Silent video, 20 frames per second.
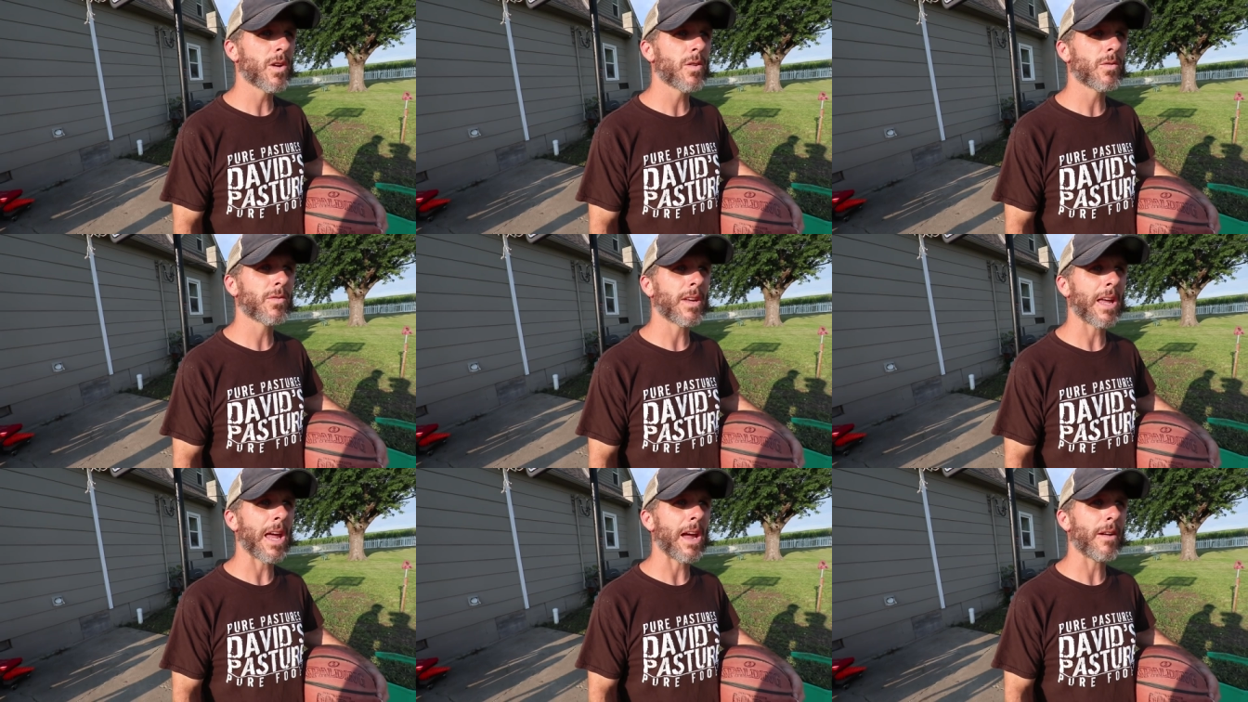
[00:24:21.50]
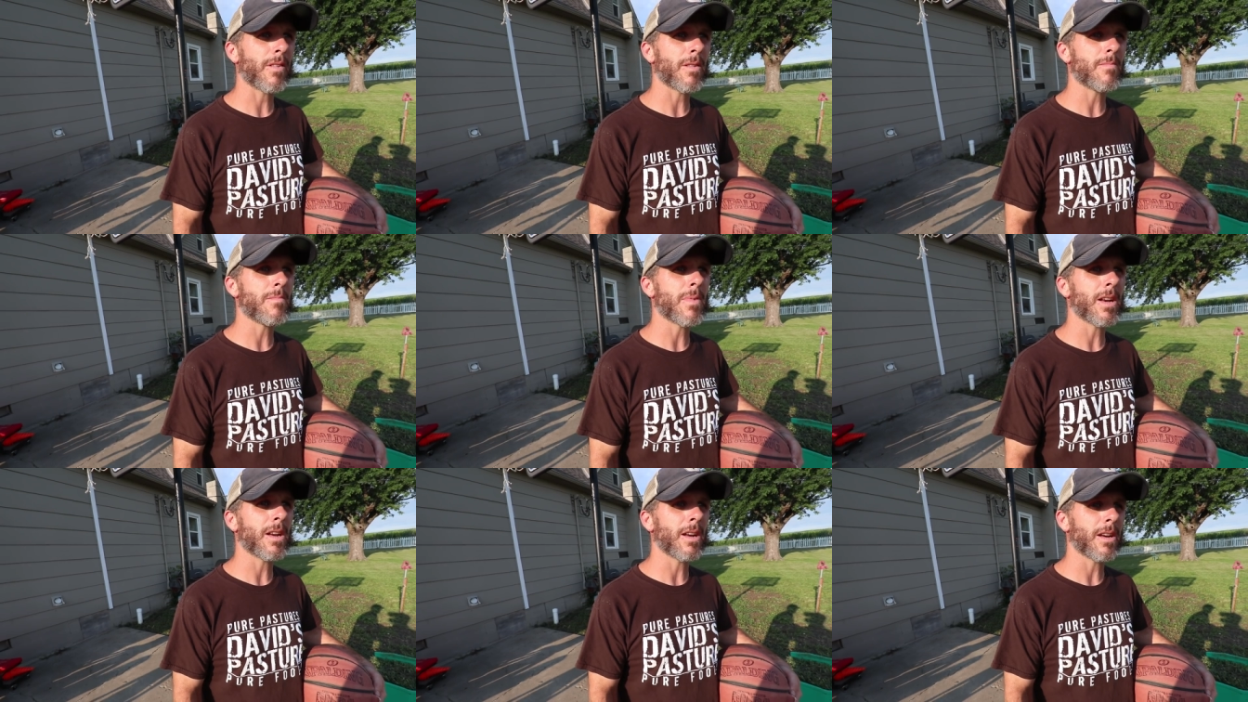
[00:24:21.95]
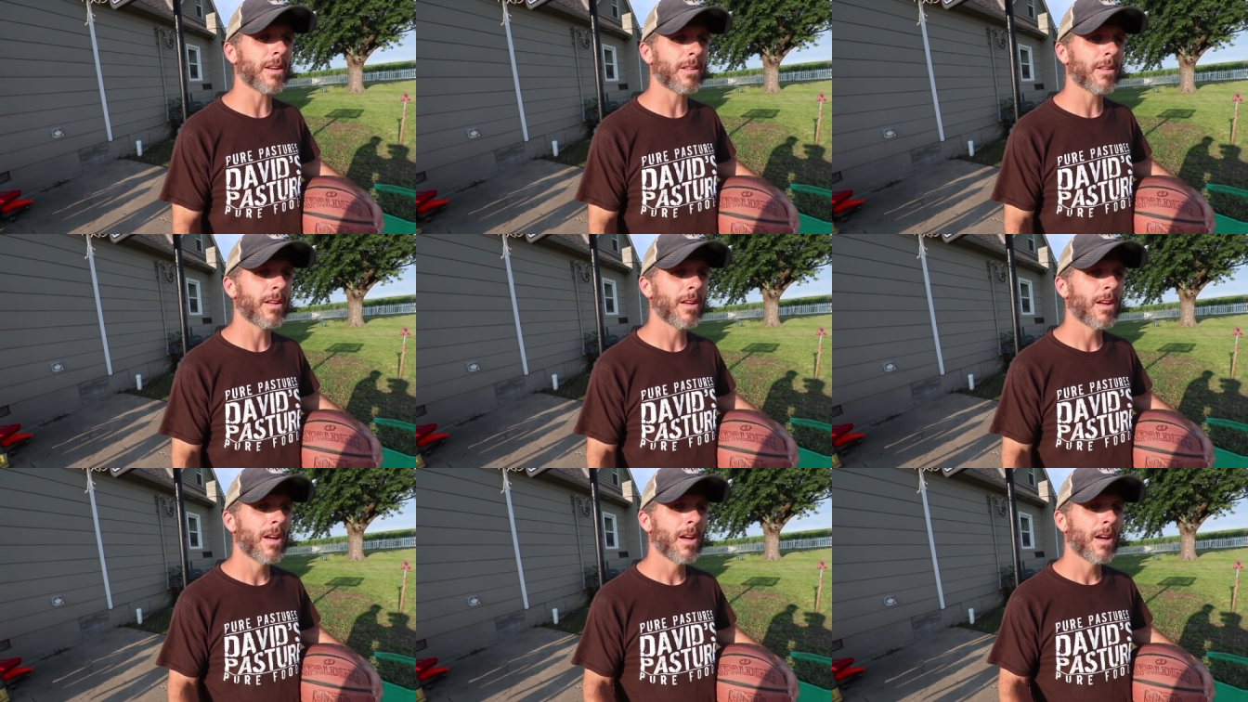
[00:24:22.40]
using every minute
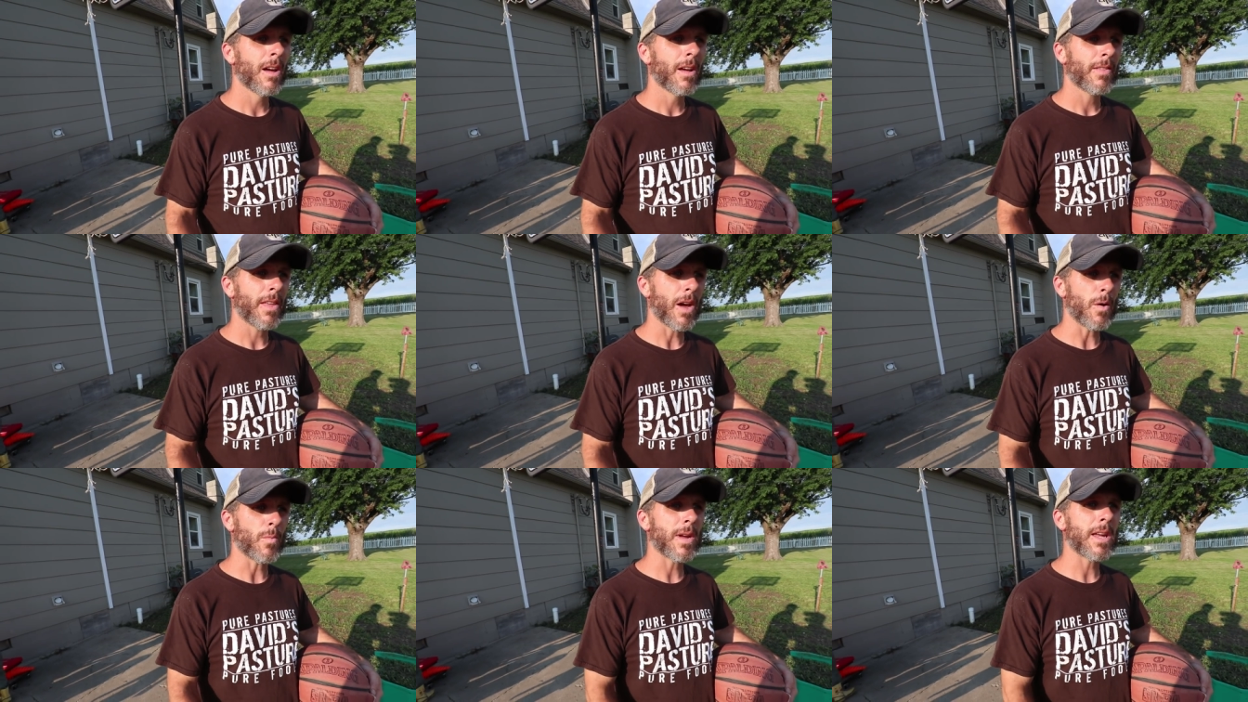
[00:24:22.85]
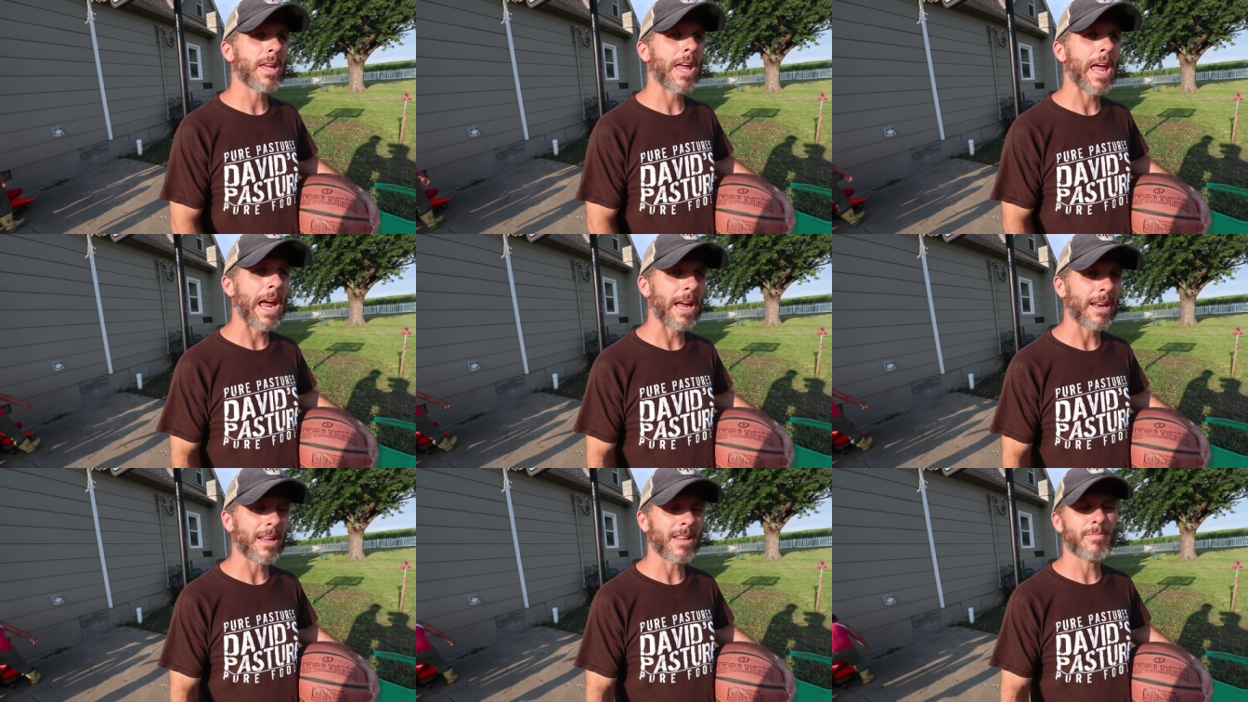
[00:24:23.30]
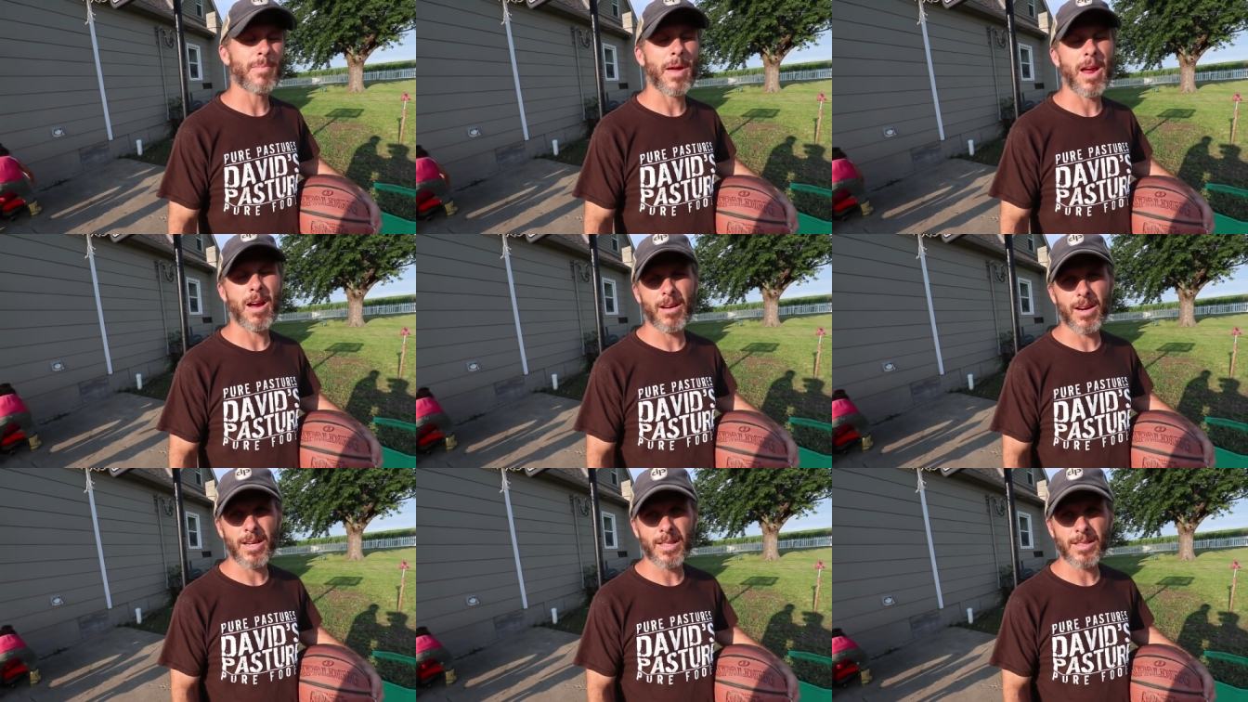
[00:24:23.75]
that we can as
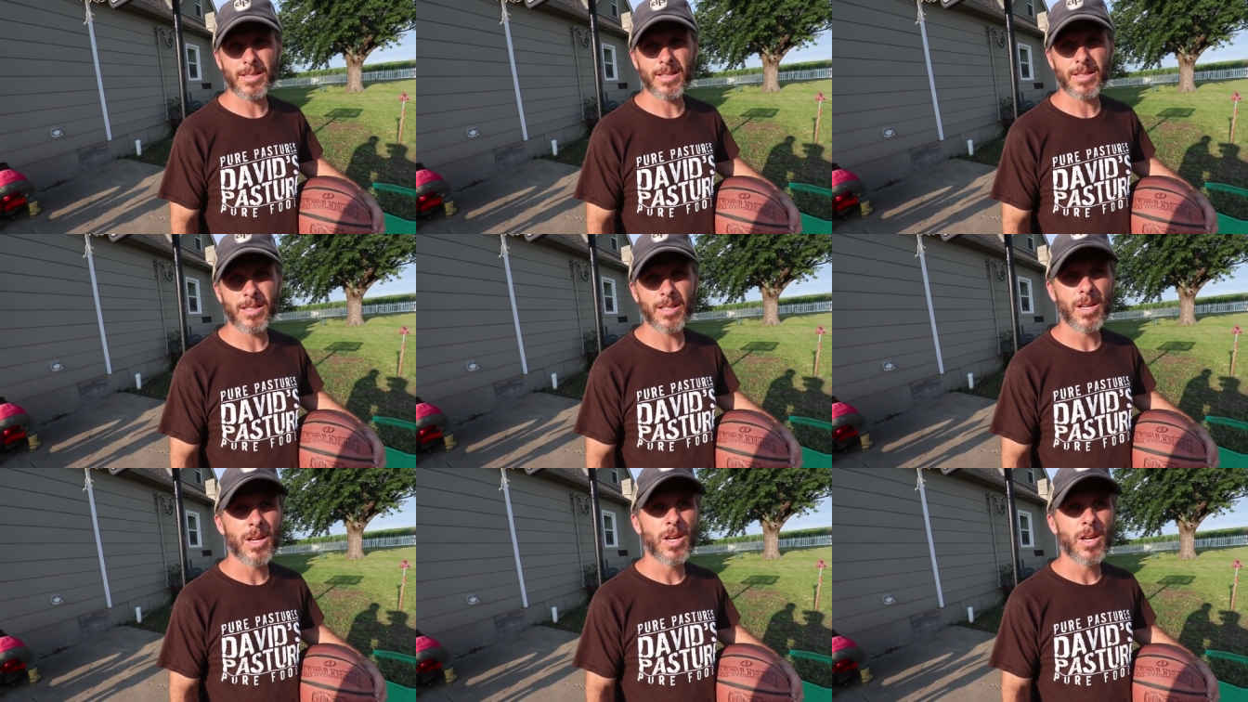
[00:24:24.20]
parents